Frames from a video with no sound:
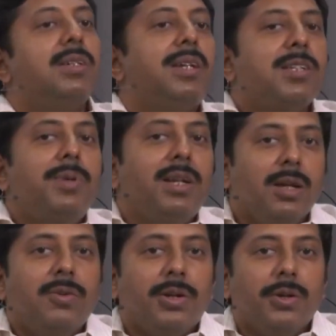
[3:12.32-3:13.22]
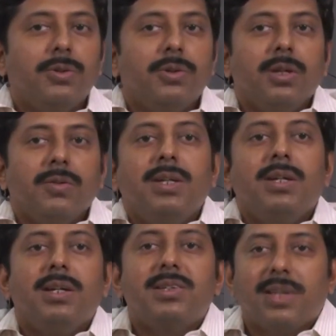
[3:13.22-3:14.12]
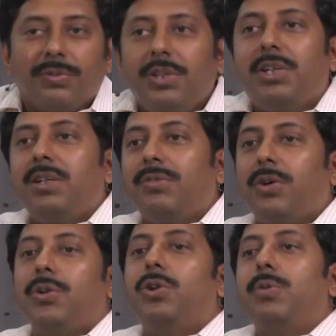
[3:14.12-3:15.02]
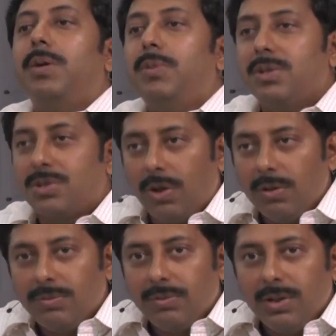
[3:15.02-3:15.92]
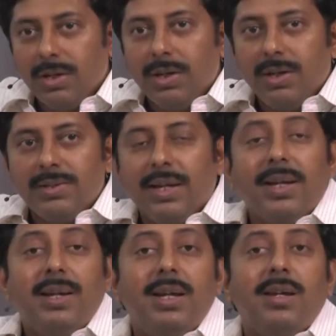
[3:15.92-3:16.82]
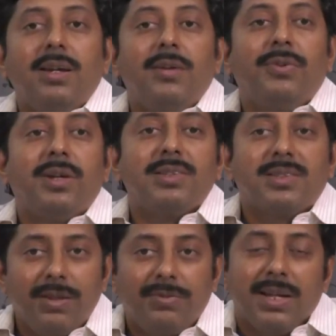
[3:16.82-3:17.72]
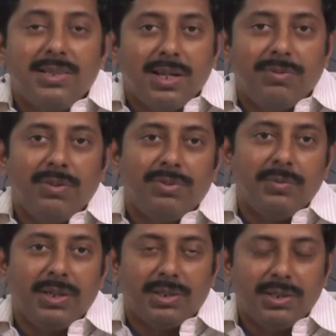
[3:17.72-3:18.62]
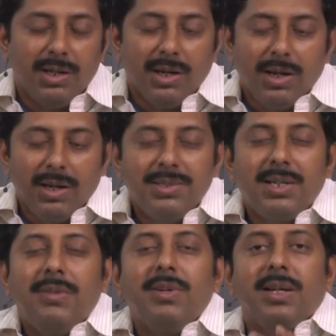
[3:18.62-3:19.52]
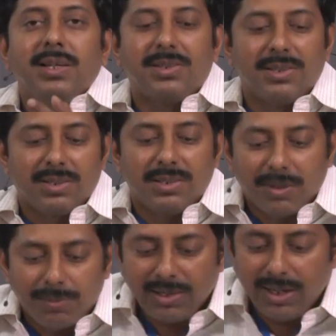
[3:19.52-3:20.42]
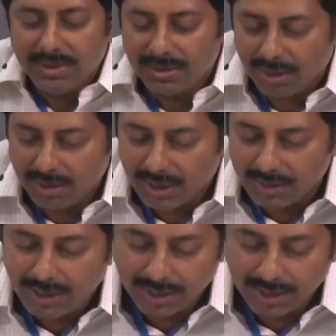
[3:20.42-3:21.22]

that has been given to you, whether it is sufficient for you to be able to solve? Secondly, if there is enough information, is it even consistent? Suppose on the other